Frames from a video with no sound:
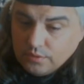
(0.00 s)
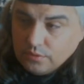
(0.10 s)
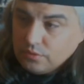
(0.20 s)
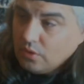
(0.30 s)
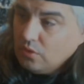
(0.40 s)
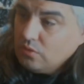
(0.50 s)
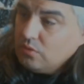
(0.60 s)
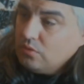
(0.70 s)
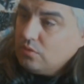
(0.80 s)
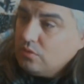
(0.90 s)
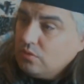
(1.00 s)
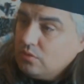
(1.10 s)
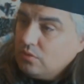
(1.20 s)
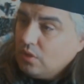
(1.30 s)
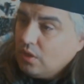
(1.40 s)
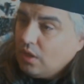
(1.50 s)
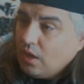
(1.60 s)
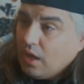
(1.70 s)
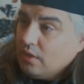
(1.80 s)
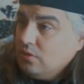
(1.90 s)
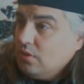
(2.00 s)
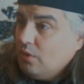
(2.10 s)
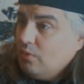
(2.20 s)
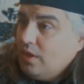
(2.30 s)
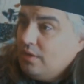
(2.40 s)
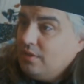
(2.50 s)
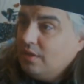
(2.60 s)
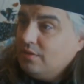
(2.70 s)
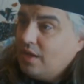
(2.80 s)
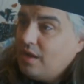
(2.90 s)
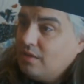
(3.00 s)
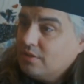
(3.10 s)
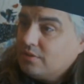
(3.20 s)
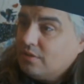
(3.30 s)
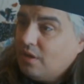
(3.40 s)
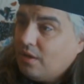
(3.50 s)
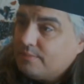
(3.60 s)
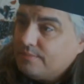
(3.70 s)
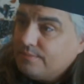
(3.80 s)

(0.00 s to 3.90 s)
So I went on the internet, I looked it up.